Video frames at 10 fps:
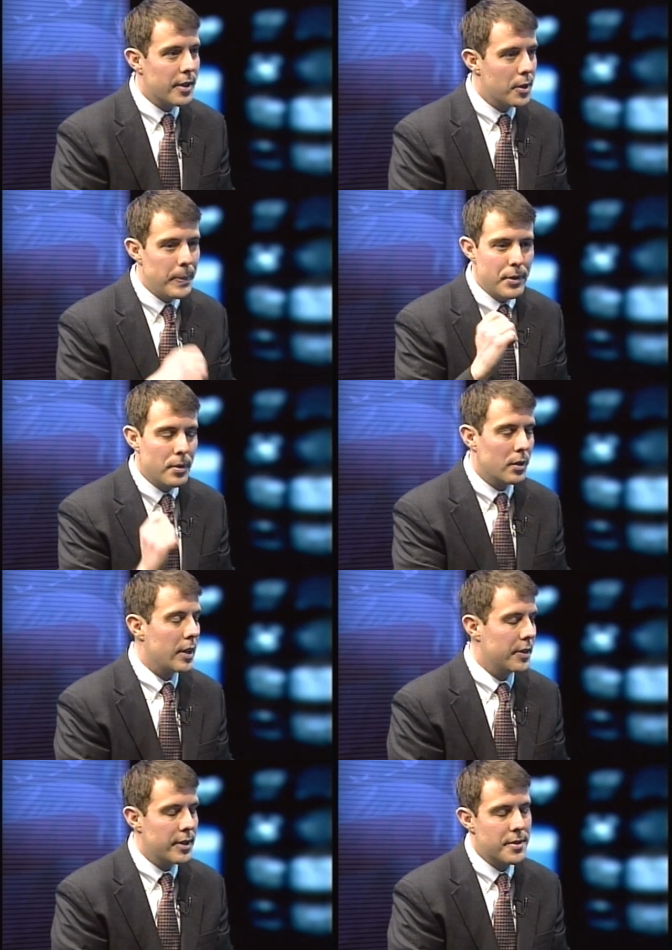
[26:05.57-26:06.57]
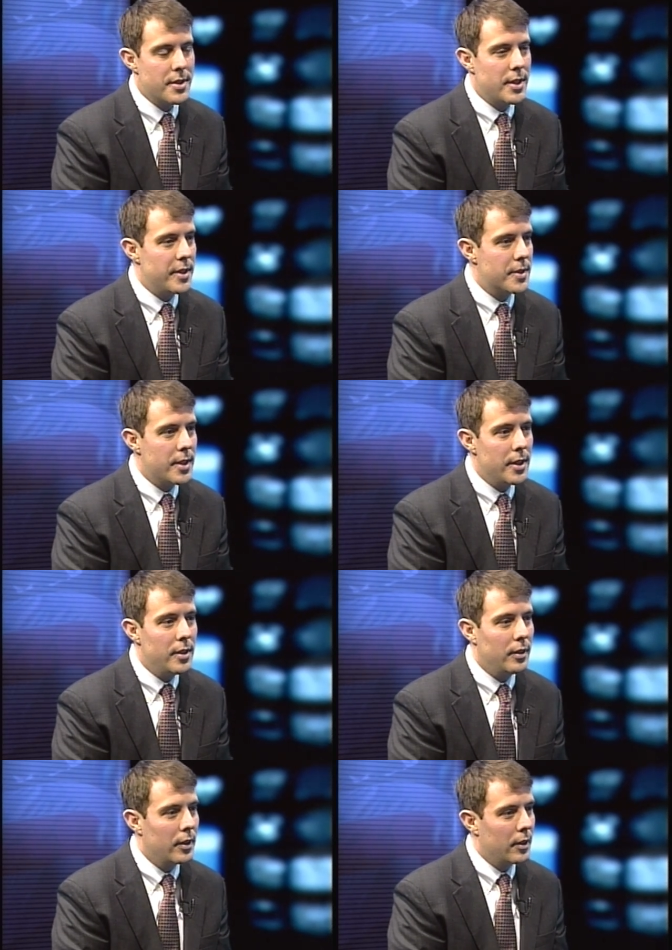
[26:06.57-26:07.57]
They could be doing great things in
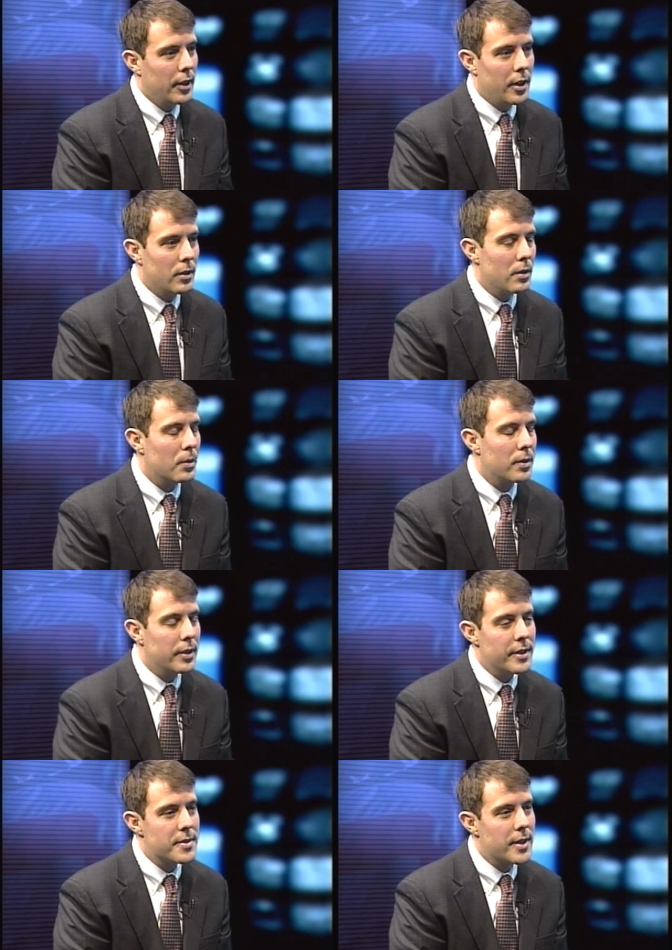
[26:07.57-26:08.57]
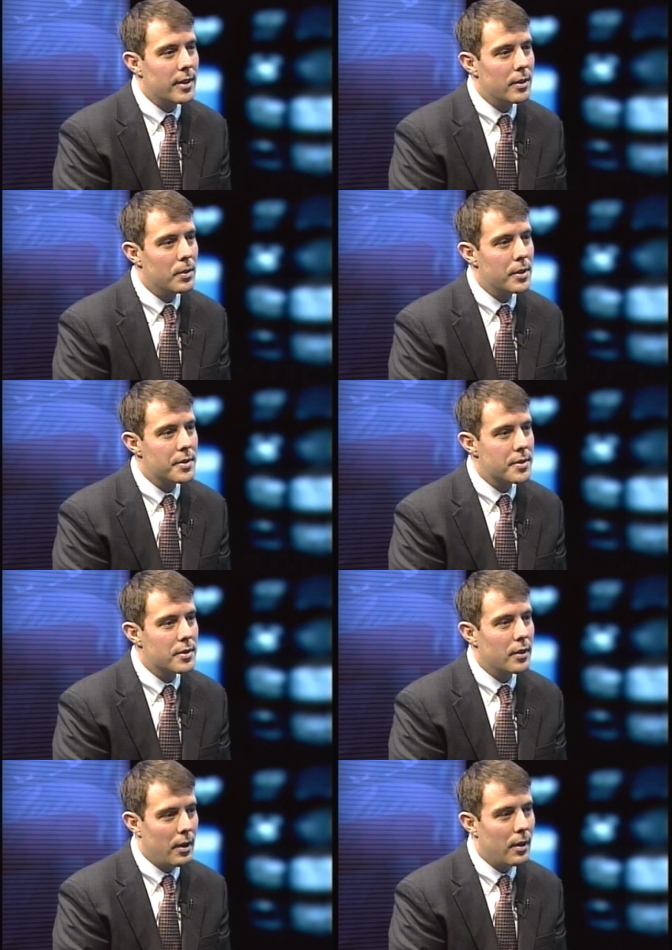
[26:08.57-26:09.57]
DC, here locally in St. Louis,
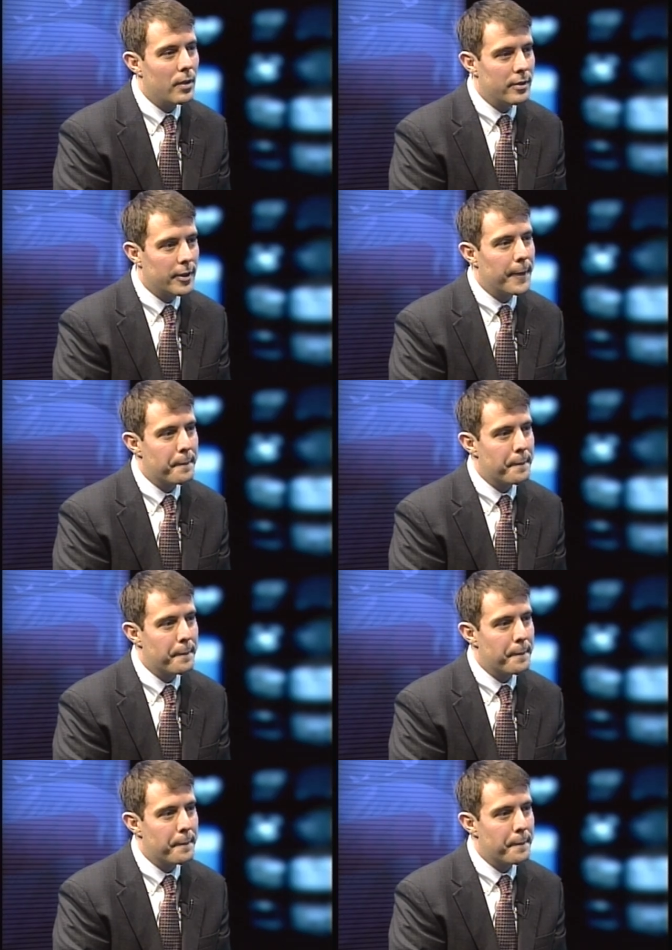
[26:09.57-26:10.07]
all over.